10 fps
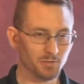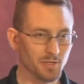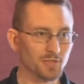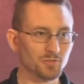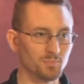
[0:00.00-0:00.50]
you
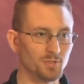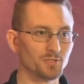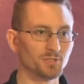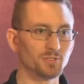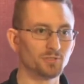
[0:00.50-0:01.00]
ask the
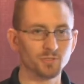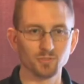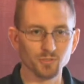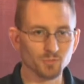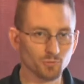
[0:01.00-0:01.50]
business,
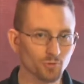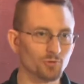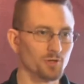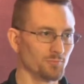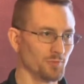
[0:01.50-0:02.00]
does this
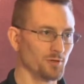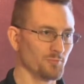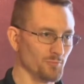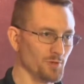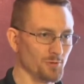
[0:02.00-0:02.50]
program
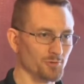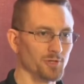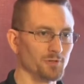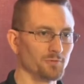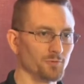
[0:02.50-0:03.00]
we
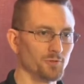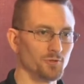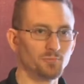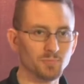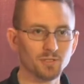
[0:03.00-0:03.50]
created for
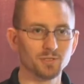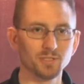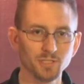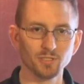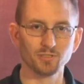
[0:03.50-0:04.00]
you meet the
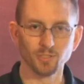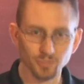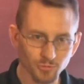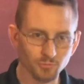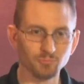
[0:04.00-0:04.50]
needs that
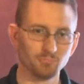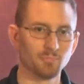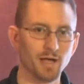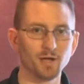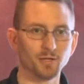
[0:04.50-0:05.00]
you
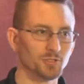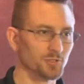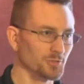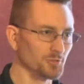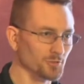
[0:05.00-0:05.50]
hired us
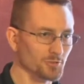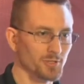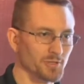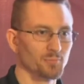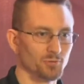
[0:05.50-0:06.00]
to
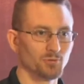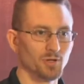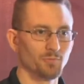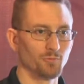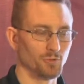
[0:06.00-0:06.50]
create that
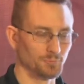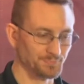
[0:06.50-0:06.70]
program for?